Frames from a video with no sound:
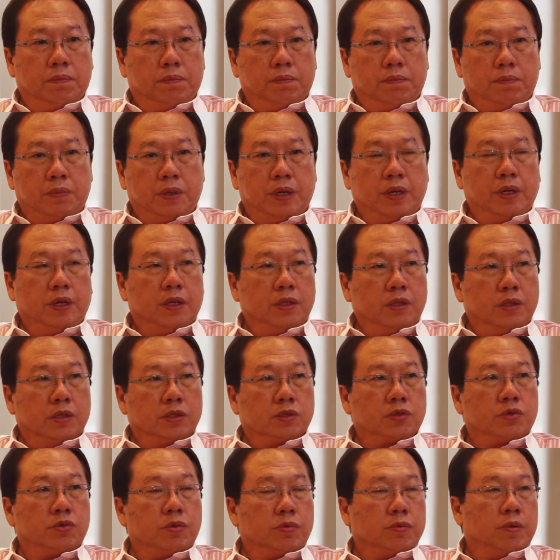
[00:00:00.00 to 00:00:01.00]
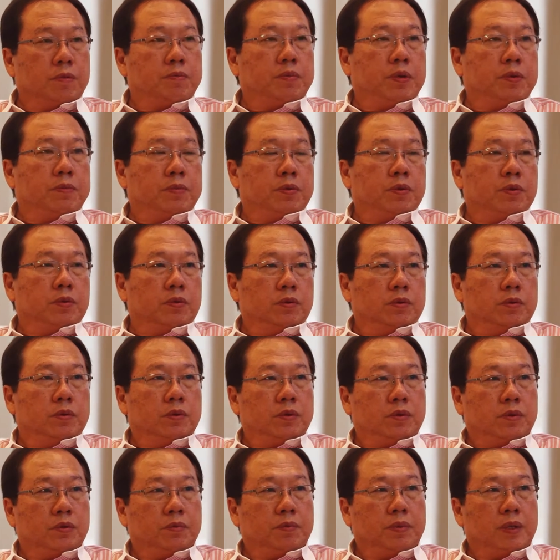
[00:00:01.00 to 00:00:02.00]
bring in this group of people
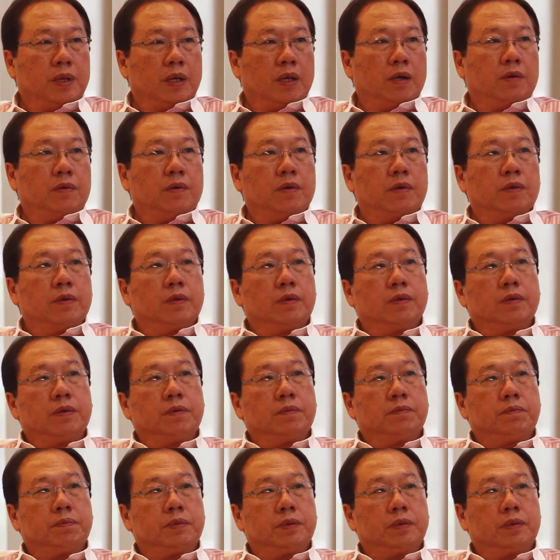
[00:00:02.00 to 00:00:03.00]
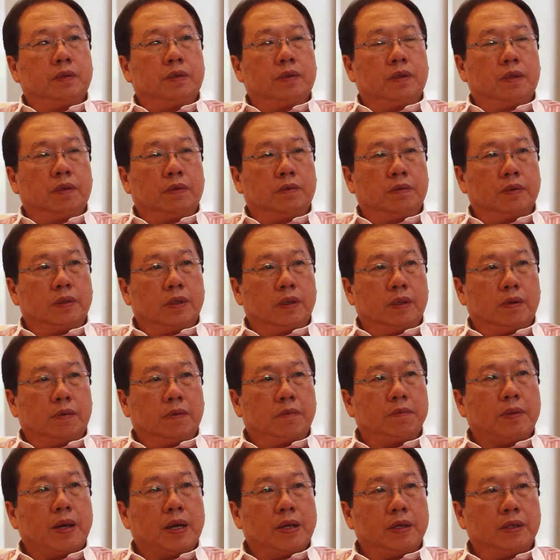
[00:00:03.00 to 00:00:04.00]
to be our
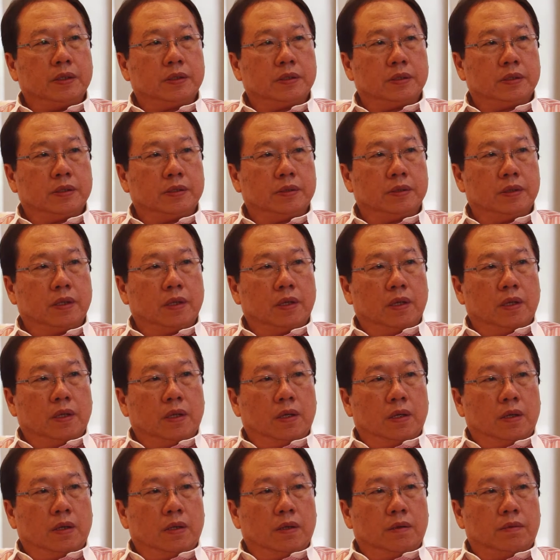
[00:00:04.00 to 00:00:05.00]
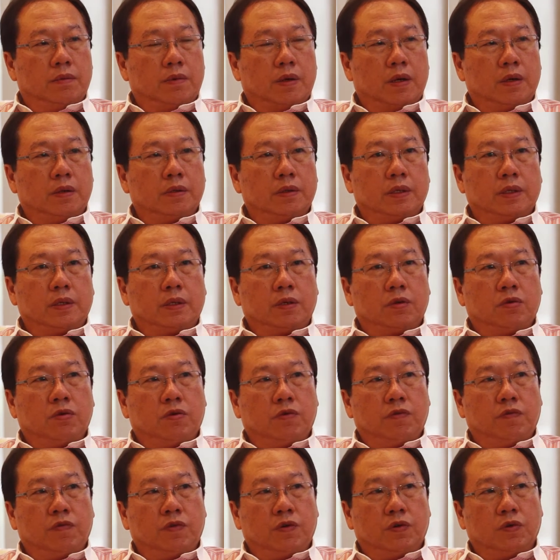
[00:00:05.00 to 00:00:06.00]
buyers, rather than
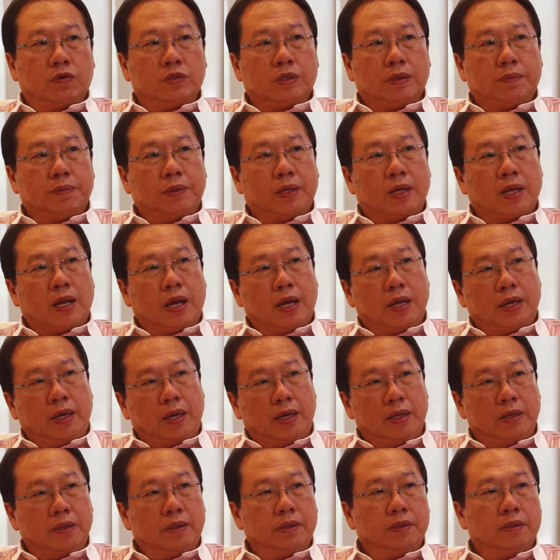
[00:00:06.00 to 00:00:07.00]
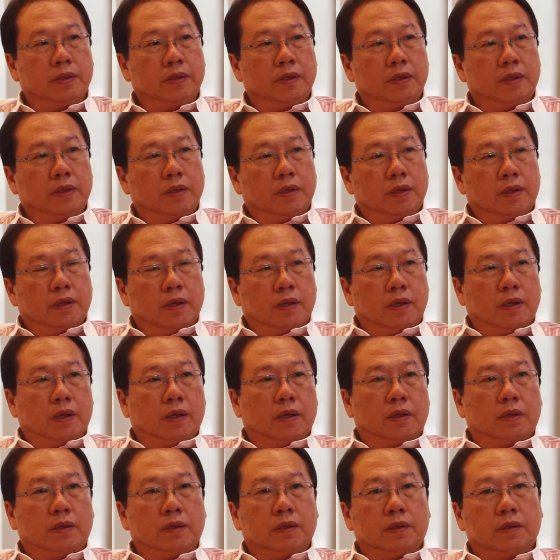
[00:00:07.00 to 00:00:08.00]
go for something high end,
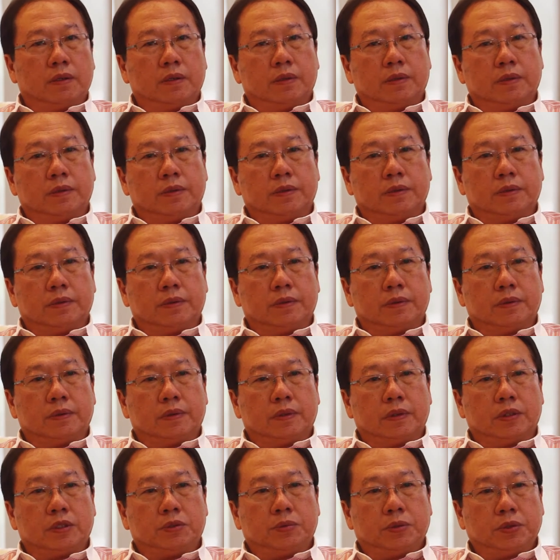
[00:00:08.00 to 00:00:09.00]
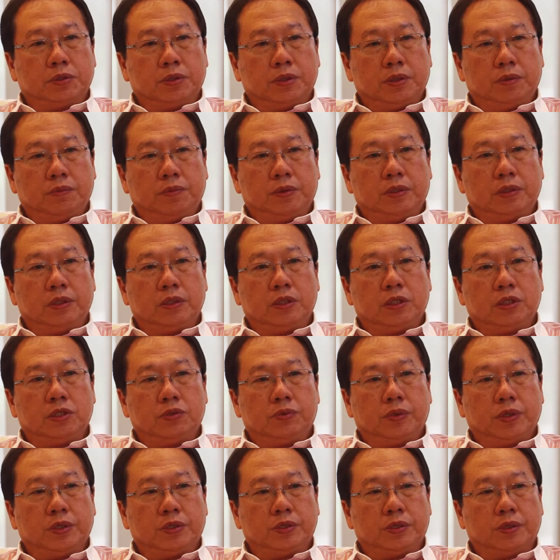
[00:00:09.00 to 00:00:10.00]
and especially with this
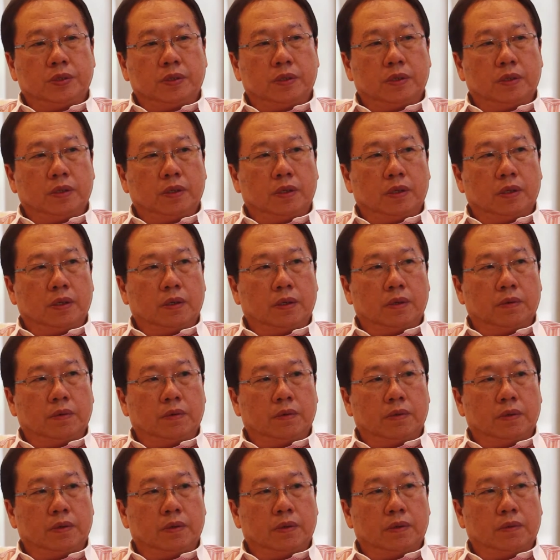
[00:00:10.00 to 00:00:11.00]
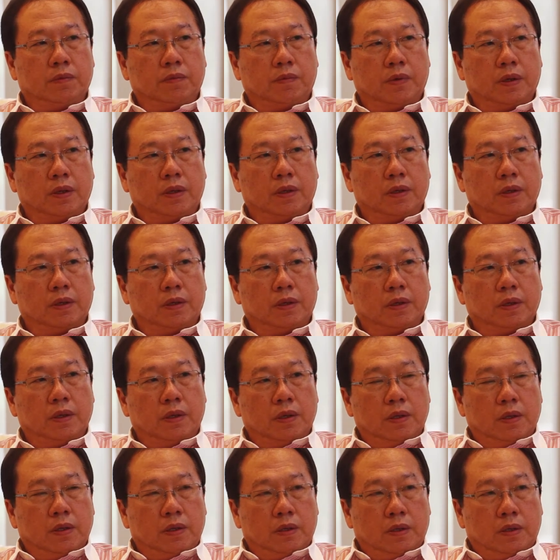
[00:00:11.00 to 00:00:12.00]
situation where
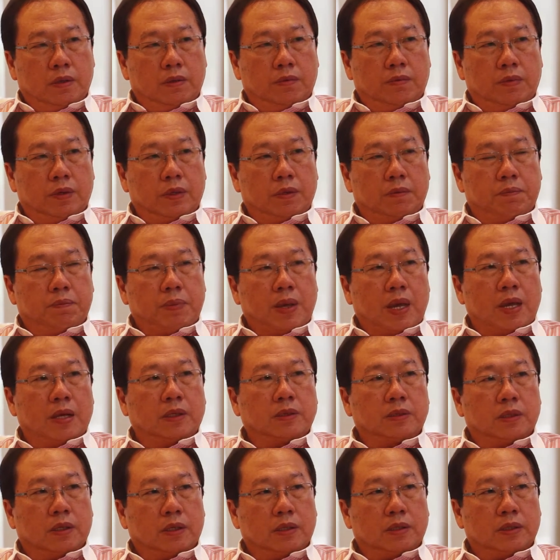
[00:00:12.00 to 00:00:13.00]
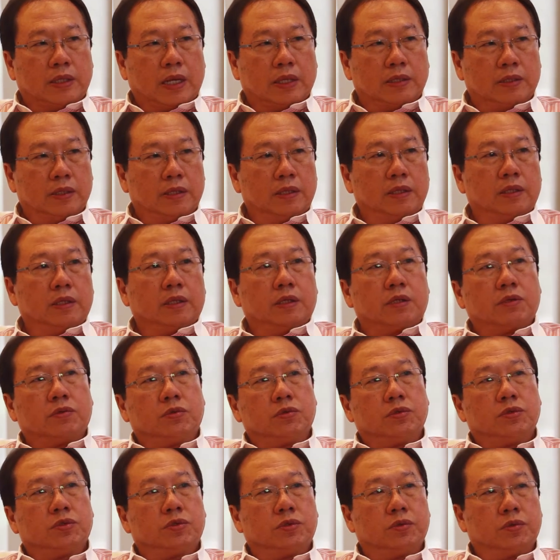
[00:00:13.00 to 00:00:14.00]
the banks are tightening their
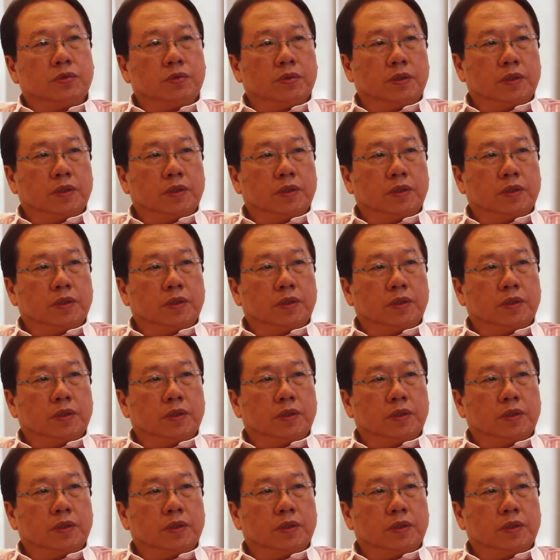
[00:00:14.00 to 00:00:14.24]
control.